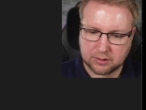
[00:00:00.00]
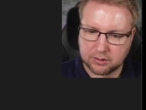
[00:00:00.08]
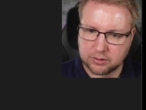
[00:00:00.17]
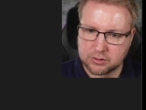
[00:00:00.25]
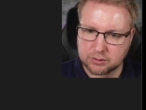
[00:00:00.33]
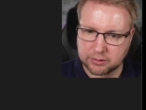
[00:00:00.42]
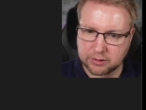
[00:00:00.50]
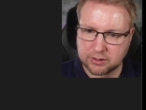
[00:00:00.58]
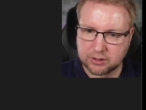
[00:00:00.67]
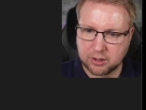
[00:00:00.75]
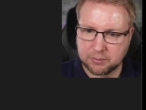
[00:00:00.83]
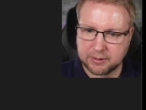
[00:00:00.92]
So I'm going to
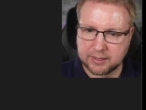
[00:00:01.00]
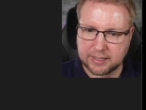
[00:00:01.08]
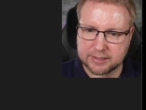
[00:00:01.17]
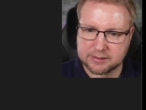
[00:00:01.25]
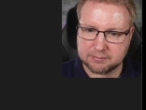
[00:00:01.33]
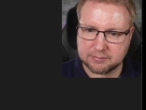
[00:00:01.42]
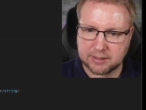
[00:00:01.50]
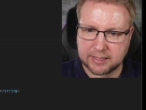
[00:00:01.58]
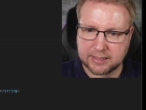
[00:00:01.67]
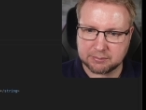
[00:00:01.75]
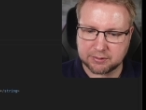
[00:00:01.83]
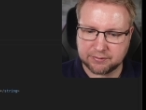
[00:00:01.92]
copy that and I'm
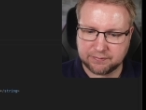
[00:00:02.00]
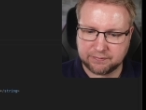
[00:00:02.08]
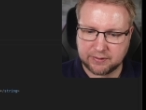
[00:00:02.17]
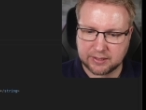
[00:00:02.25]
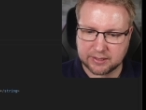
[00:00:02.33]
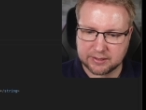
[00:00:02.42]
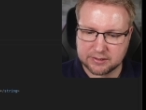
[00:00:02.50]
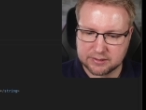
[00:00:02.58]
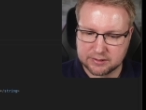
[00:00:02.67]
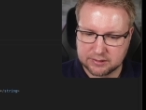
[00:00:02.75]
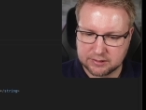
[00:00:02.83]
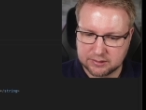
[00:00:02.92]
going to find
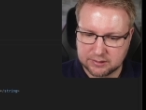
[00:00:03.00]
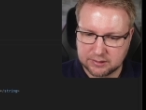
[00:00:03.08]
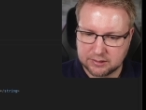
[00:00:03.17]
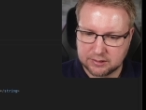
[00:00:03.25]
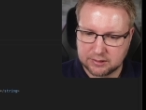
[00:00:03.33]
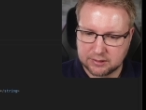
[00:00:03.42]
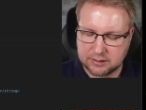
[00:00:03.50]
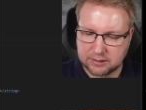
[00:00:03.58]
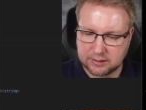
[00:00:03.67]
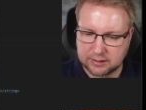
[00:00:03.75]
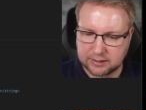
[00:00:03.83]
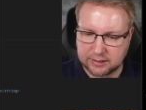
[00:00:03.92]

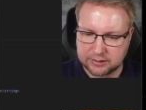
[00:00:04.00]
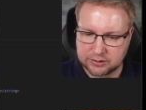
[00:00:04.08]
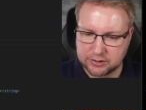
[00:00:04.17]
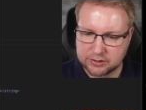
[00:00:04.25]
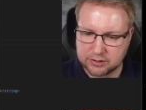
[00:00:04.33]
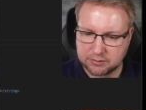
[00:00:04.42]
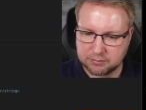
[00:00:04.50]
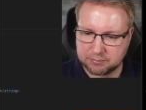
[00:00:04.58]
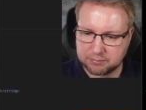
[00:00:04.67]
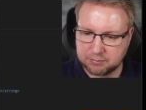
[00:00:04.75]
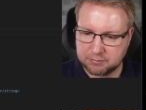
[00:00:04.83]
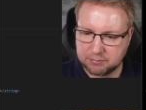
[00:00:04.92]
uh, just,
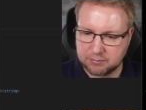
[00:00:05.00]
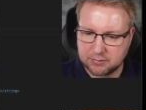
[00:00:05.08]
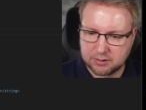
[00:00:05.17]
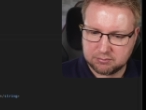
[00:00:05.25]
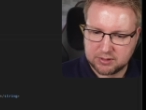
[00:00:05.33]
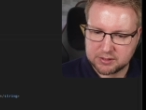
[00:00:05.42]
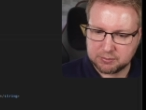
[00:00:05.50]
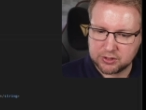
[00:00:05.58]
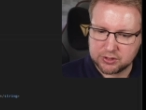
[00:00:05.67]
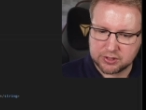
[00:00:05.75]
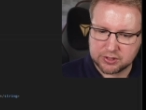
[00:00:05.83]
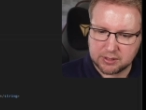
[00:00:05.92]
let's put it
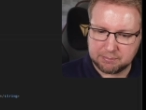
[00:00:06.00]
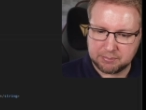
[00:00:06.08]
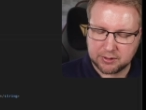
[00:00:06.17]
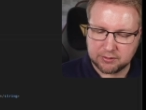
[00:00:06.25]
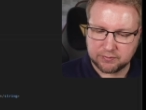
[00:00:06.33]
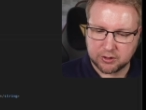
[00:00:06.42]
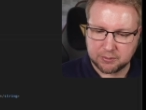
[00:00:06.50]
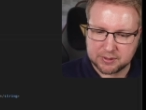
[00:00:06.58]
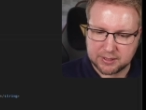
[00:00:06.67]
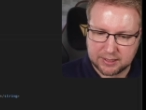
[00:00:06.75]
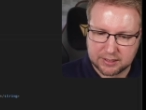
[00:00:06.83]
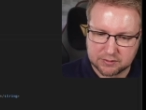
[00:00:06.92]
just above update
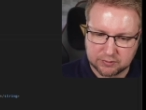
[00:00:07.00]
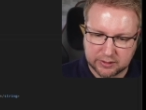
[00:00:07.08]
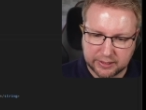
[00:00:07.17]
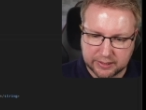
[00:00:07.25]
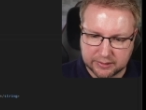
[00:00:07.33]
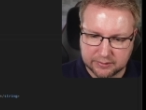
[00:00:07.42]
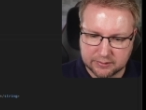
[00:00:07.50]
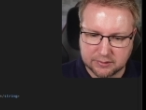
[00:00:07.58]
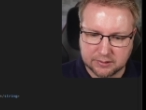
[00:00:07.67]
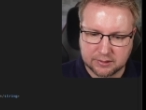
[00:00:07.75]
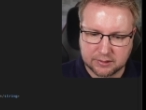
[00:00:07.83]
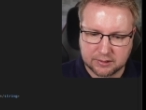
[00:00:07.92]
interval here,
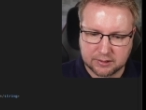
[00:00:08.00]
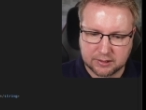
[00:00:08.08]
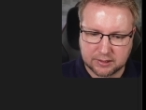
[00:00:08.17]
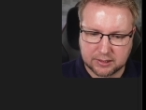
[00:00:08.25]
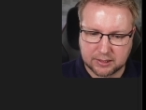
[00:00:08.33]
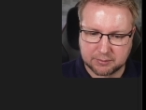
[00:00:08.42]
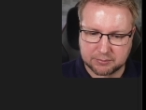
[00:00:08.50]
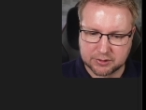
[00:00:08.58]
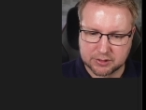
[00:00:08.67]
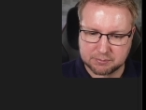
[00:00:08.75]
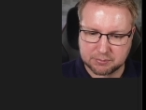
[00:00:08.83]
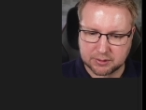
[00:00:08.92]
I'm um, just
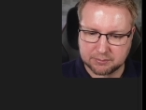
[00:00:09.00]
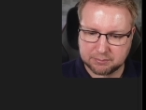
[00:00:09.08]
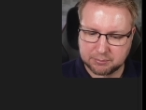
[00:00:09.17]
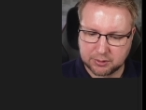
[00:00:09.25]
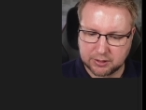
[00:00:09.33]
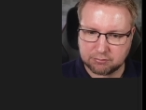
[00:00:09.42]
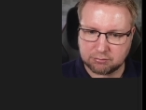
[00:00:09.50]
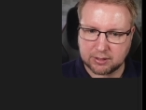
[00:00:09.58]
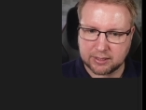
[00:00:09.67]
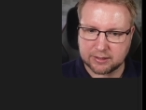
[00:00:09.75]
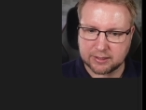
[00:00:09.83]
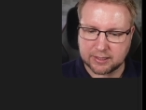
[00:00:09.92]
going to put it right
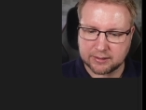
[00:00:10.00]
there.